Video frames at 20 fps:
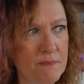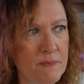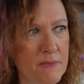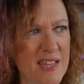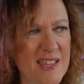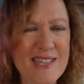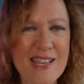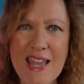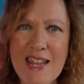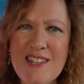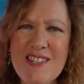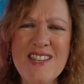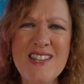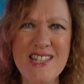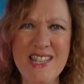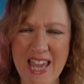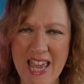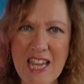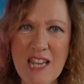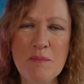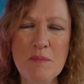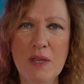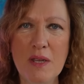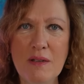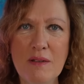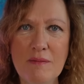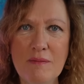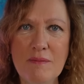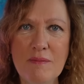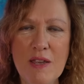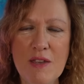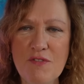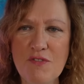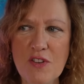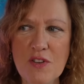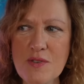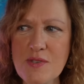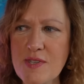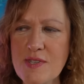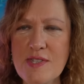It's entertainment. It
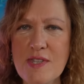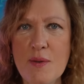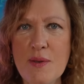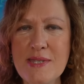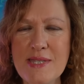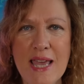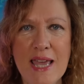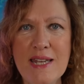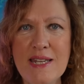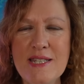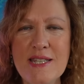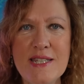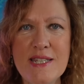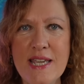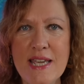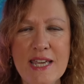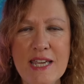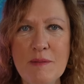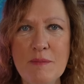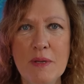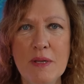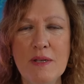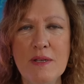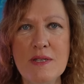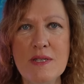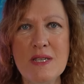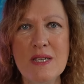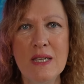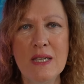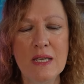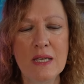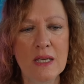feels as though it's entertainment.